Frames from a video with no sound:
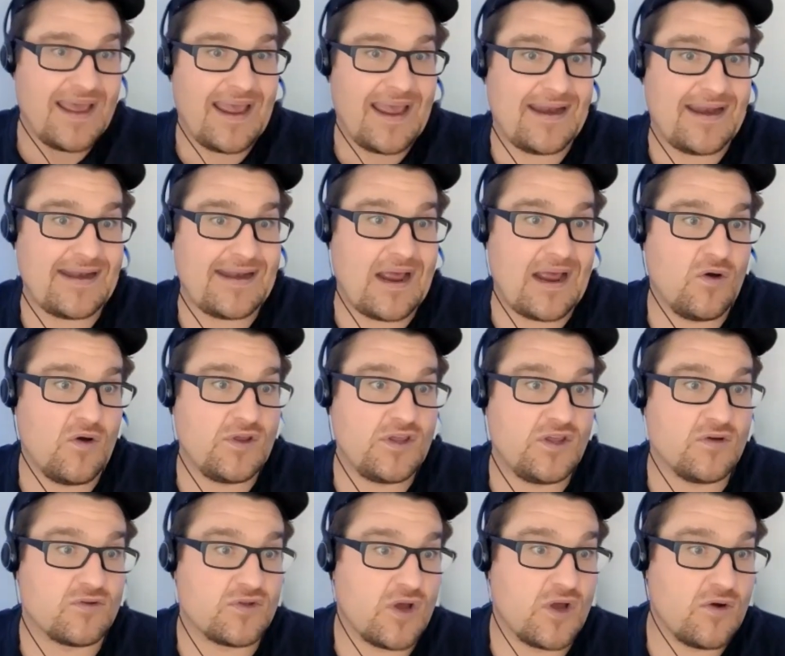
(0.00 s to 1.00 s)
And now
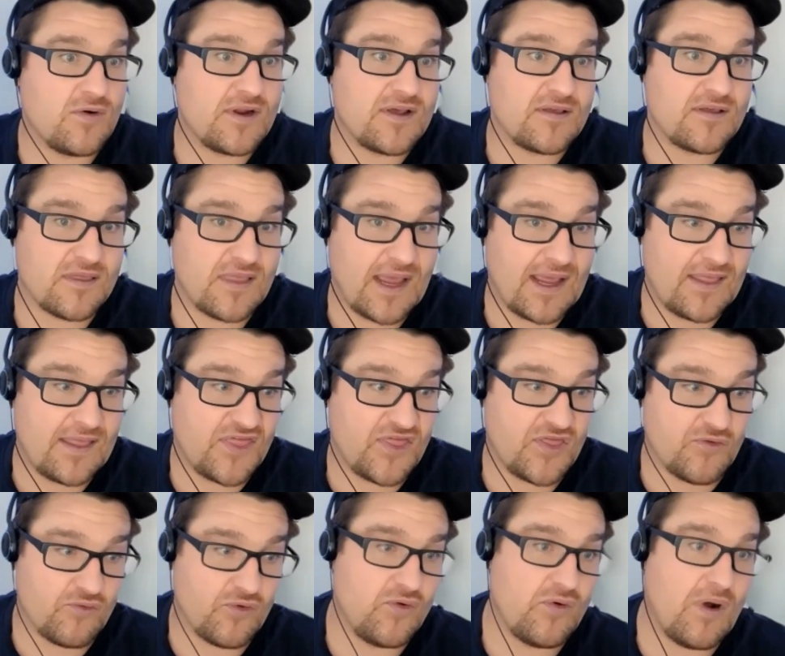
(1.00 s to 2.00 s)
you'll notice that
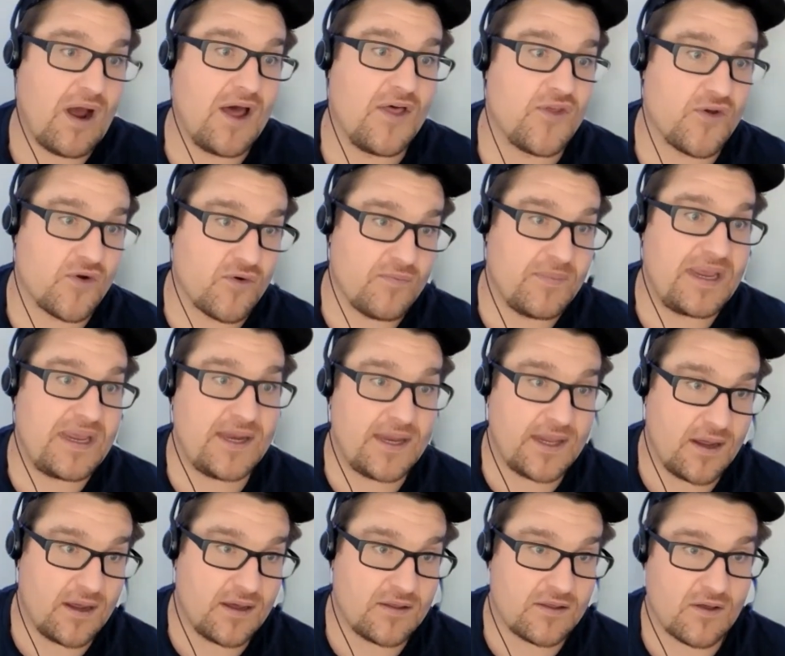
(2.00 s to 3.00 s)
through other
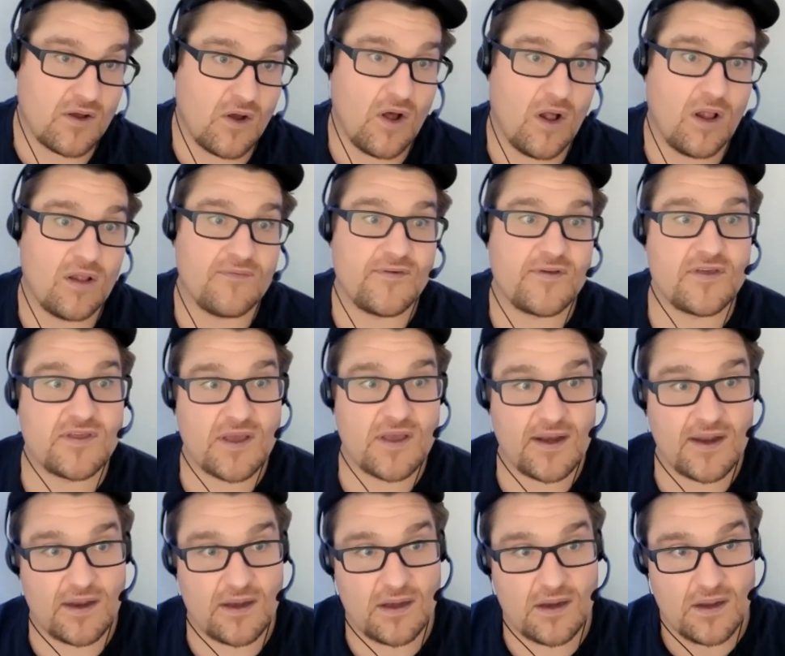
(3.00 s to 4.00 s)
medias, all of a
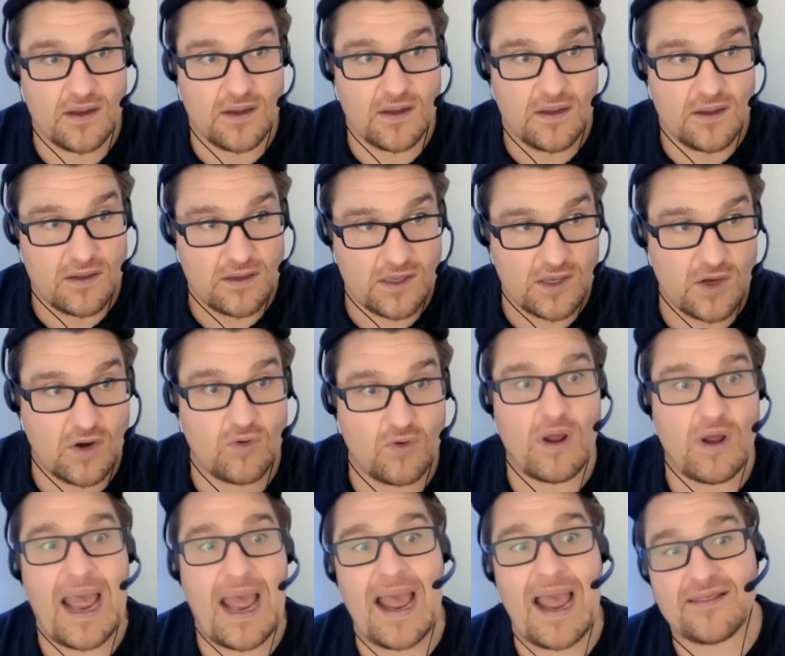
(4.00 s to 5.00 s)
sudden,
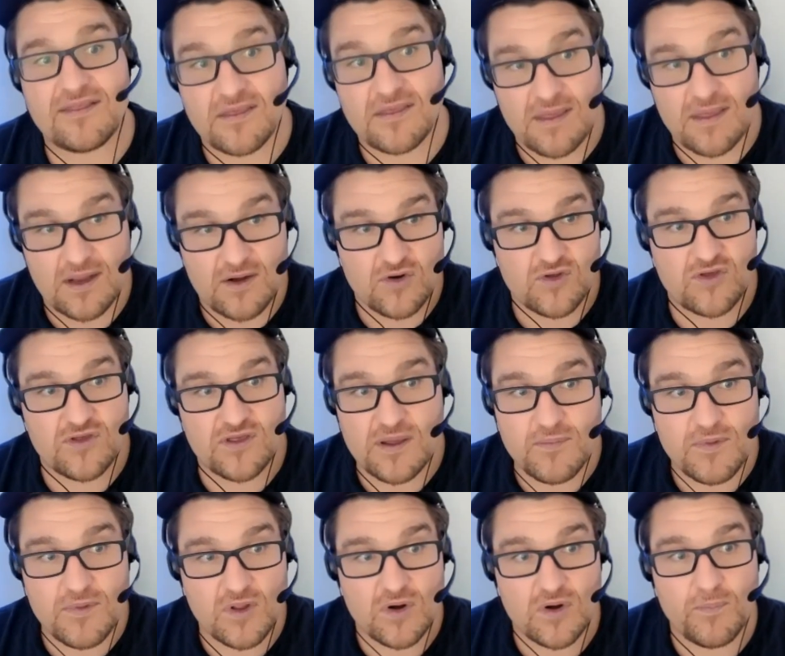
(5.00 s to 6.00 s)
ads that are
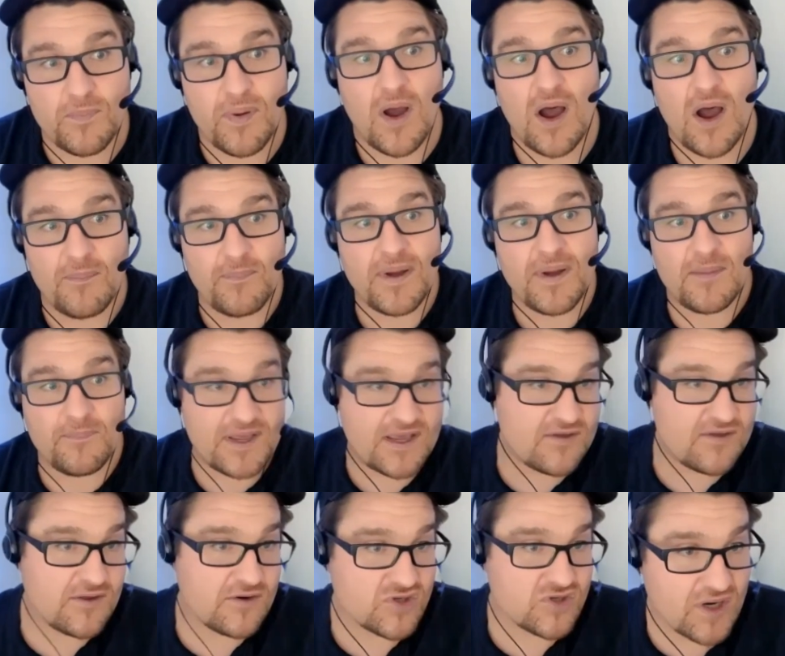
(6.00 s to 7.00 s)
similar pop up
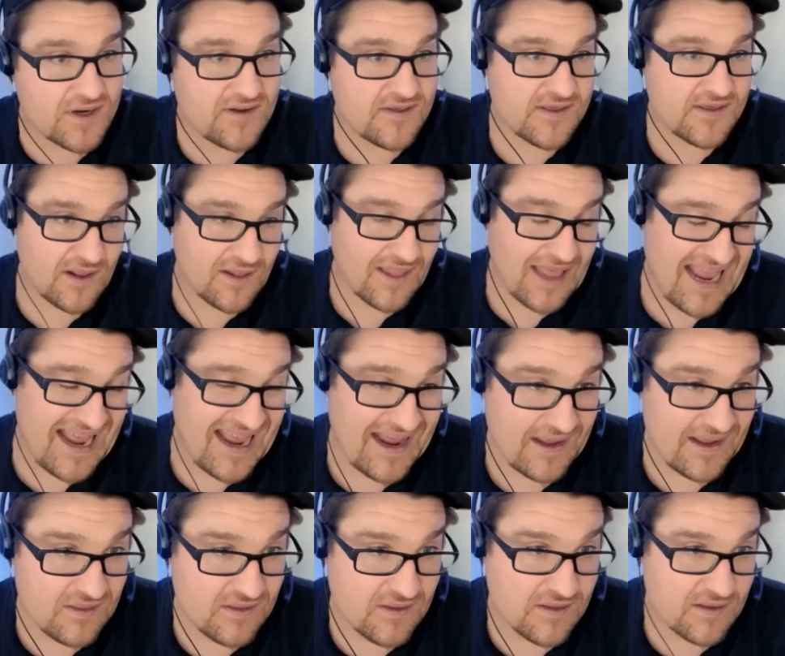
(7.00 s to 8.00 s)
because they're trying to sell
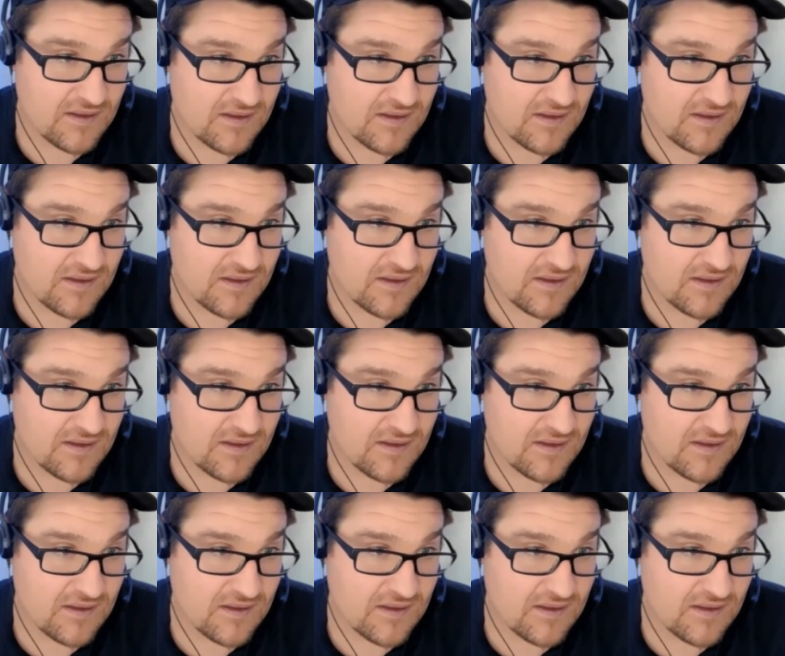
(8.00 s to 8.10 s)
ads,